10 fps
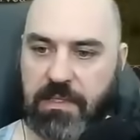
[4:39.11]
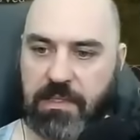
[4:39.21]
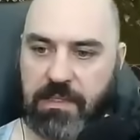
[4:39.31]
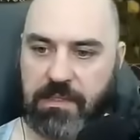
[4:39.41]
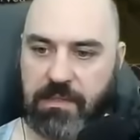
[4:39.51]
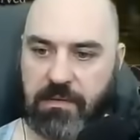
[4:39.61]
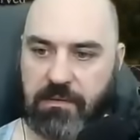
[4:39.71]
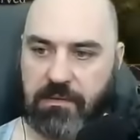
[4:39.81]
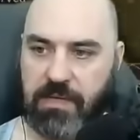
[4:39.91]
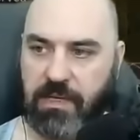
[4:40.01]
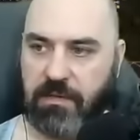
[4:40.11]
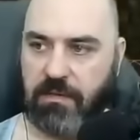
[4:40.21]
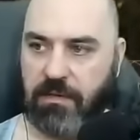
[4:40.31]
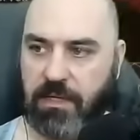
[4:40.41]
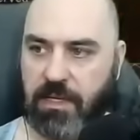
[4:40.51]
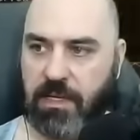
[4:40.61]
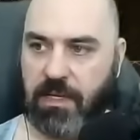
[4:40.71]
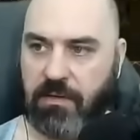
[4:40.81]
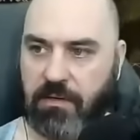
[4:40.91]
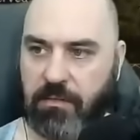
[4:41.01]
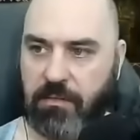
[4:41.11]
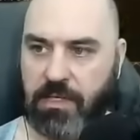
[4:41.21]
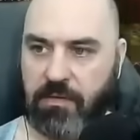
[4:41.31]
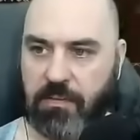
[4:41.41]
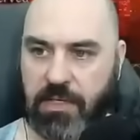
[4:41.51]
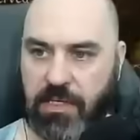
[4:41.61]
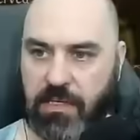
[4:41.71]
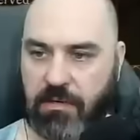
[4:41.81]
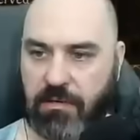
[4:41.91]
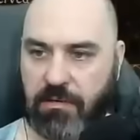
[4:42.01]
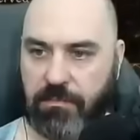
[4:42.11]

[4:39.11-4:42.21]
Let's go take a look at our POB here though.